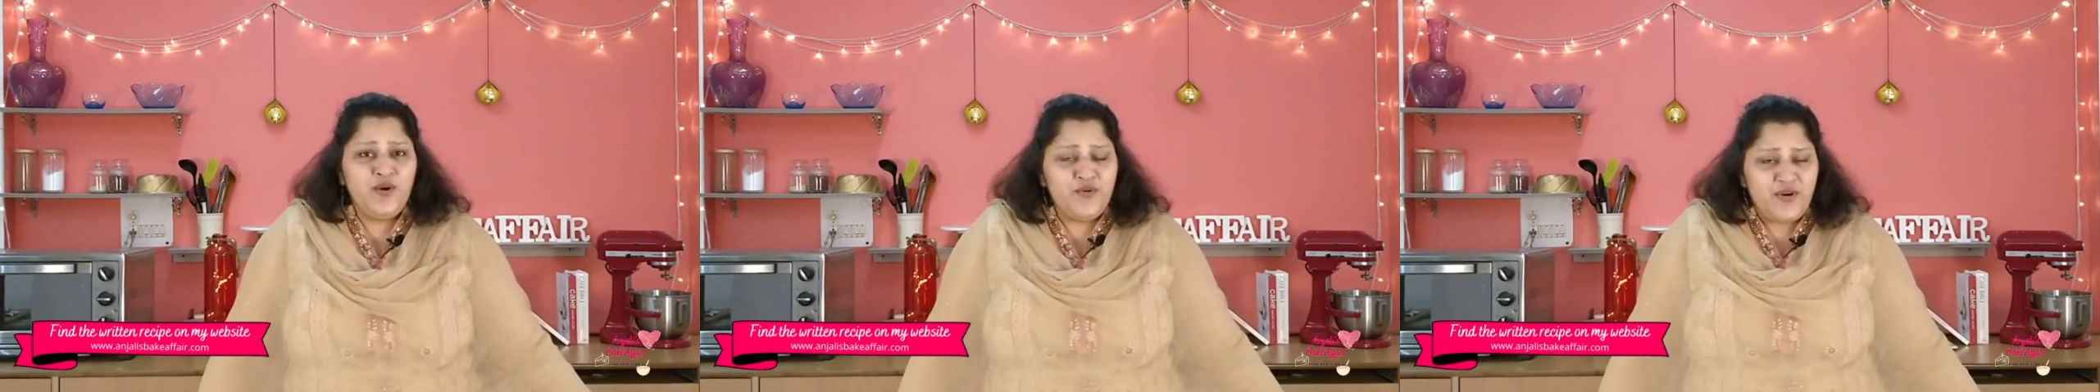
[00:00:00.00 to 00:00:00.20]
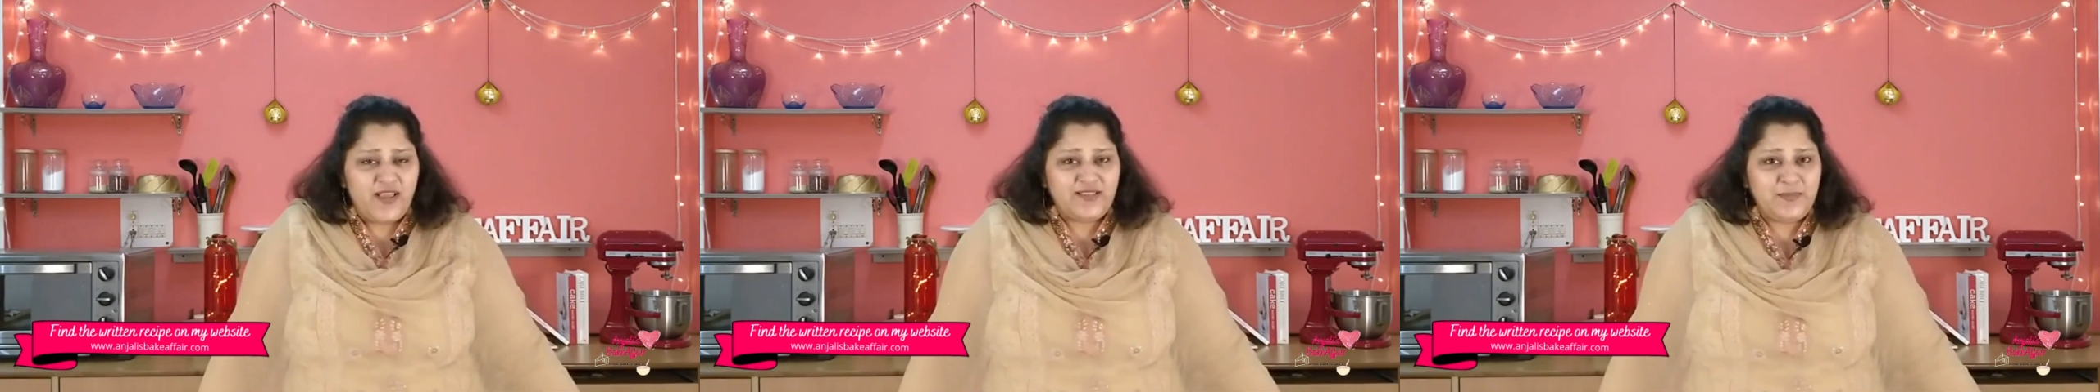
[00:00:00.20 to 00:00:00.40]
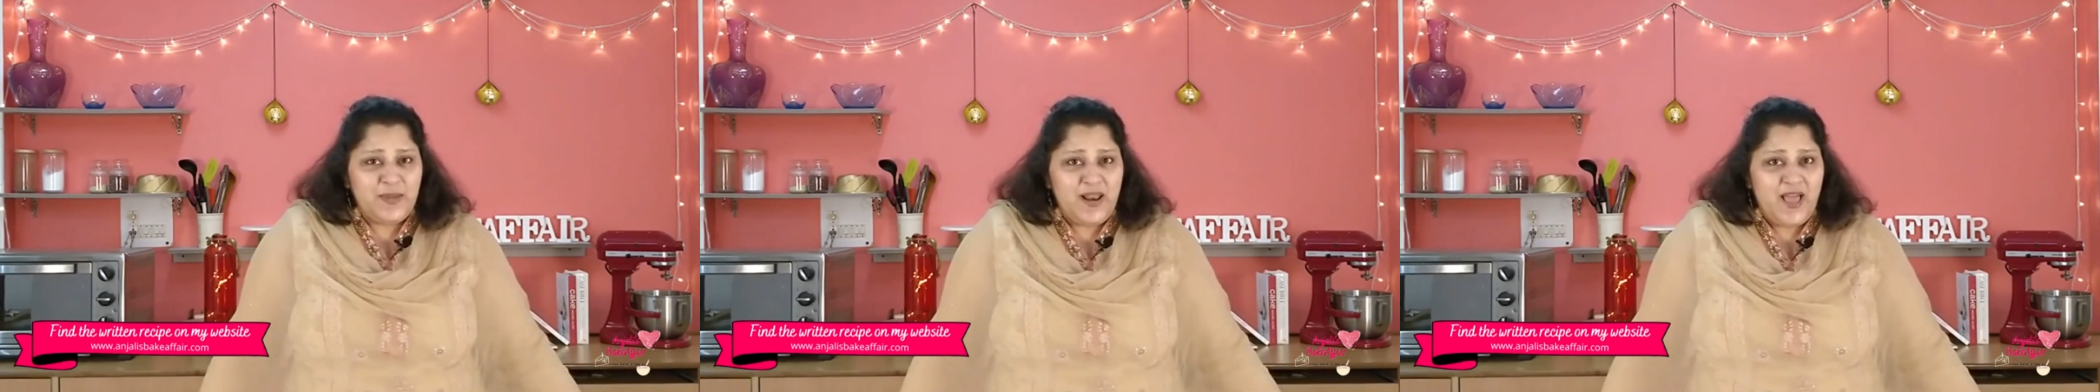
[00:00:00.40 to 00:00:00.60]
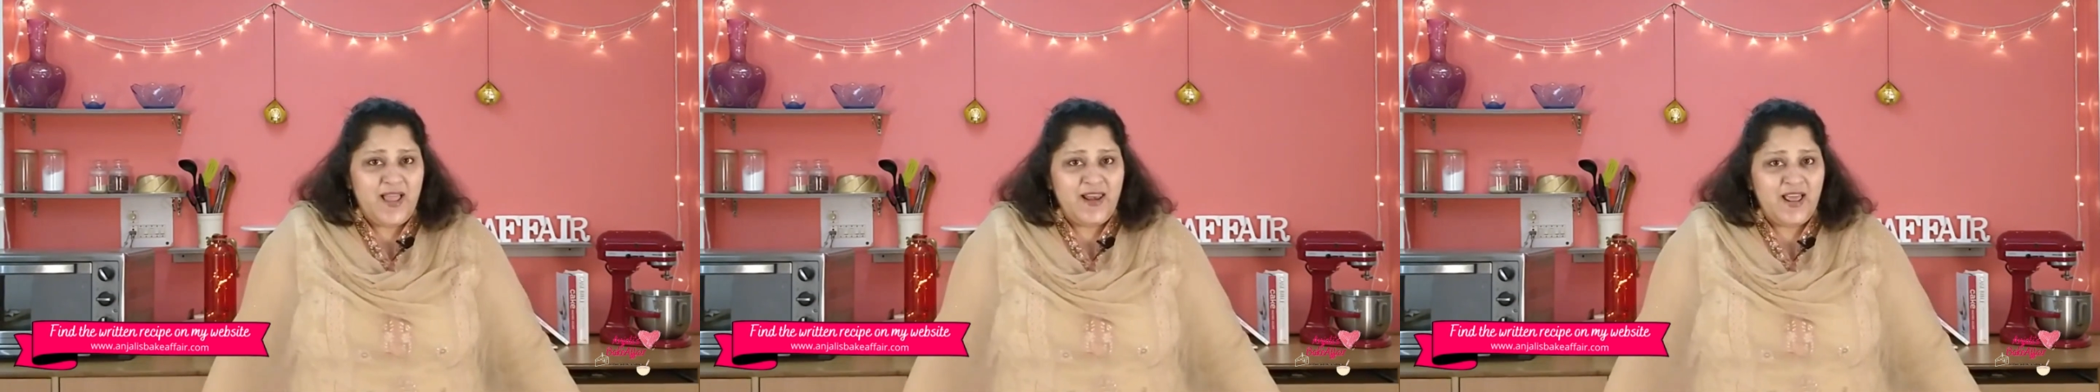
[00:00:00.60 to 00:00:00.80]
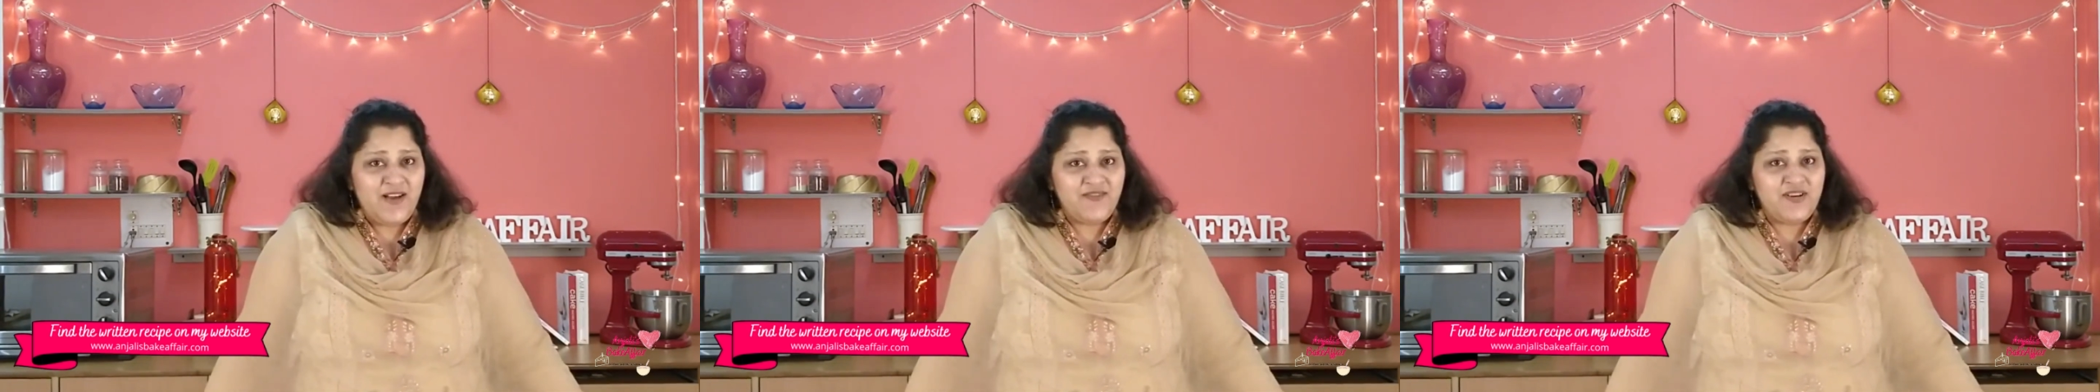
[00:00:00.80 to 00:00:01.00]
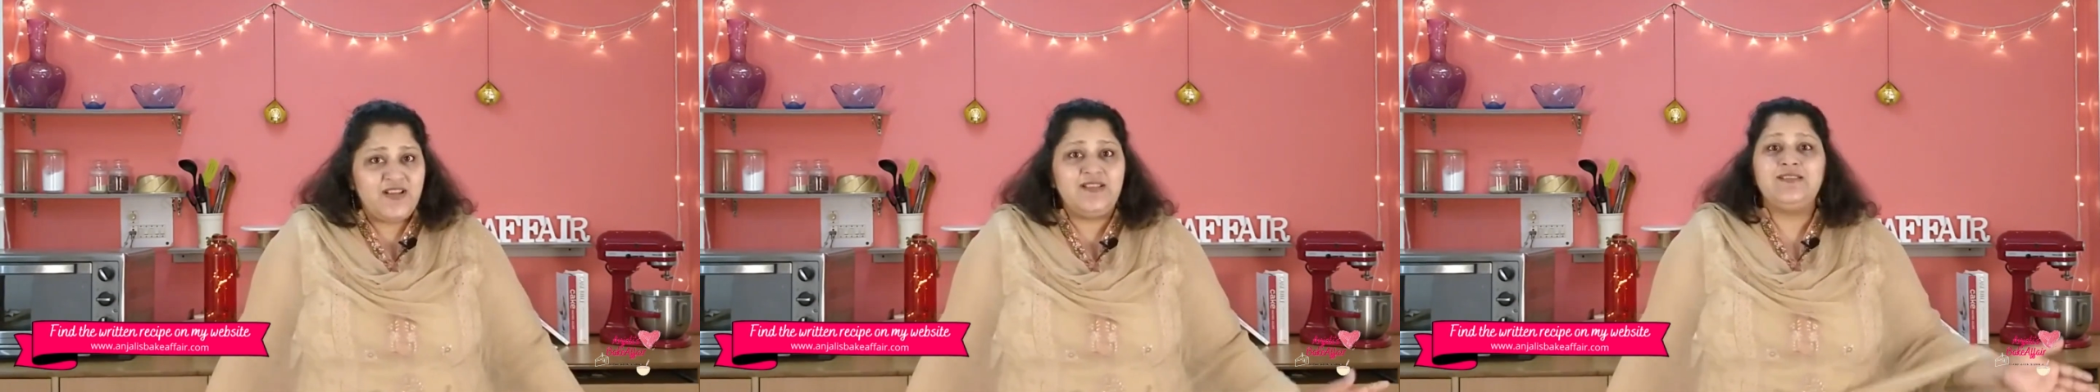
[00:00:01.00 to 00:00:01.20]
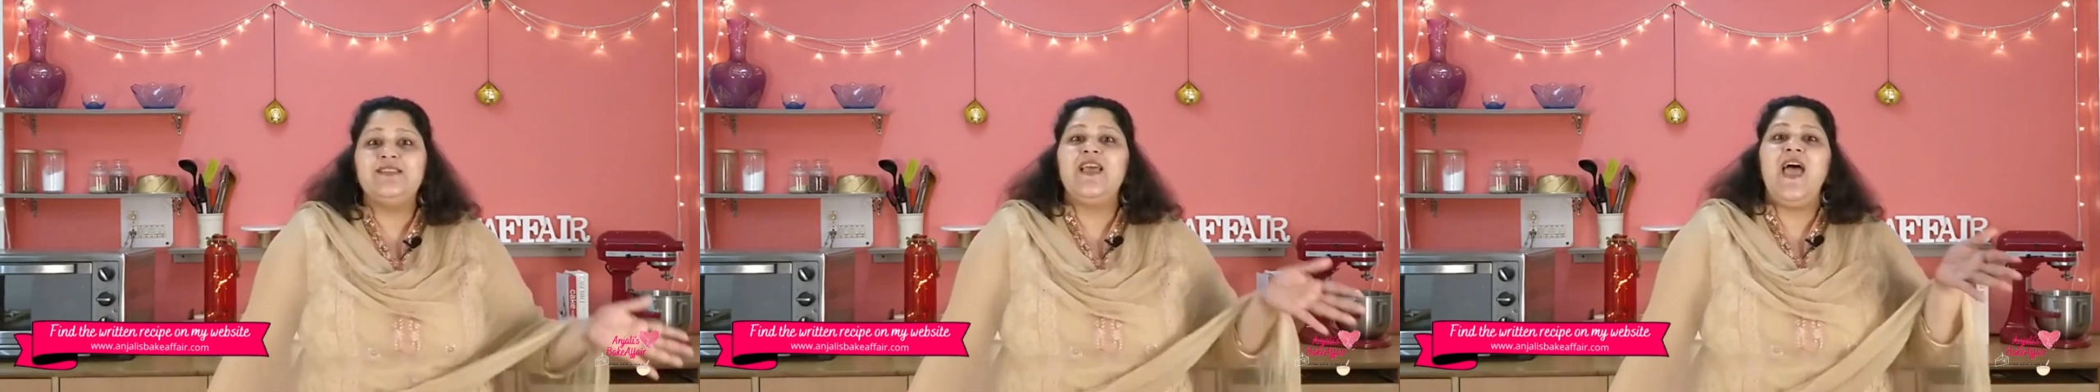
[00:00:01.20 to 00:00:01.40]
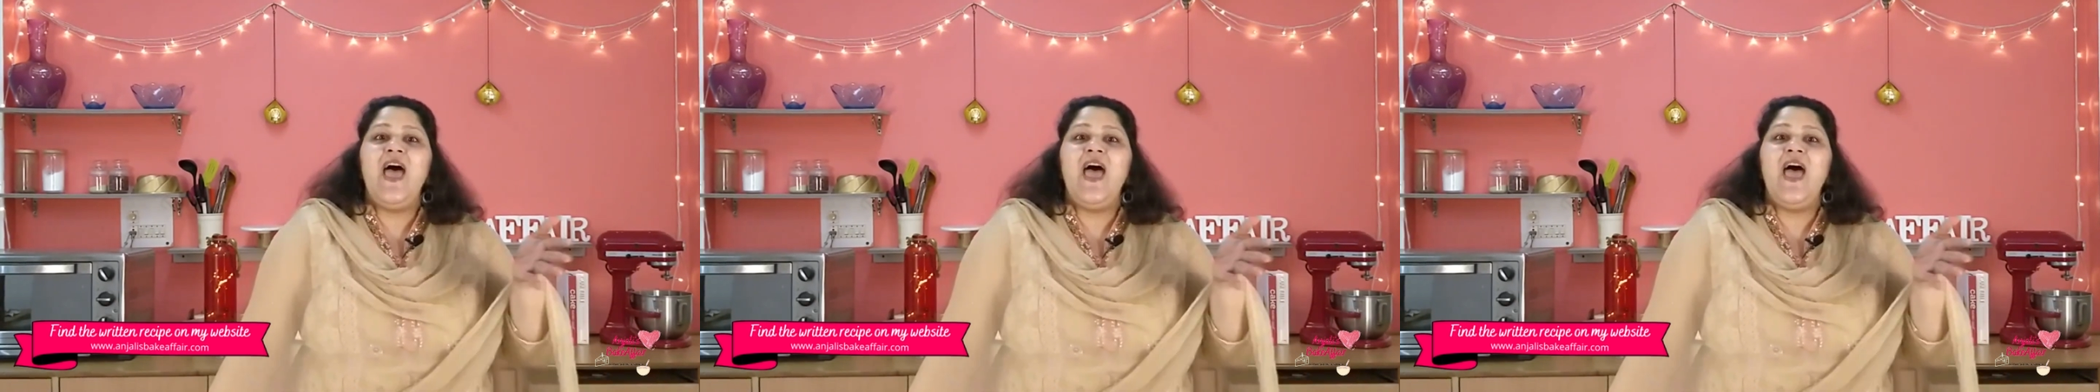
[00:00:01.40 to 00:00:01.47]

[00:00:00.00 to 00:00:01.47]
you Rasmalai lovers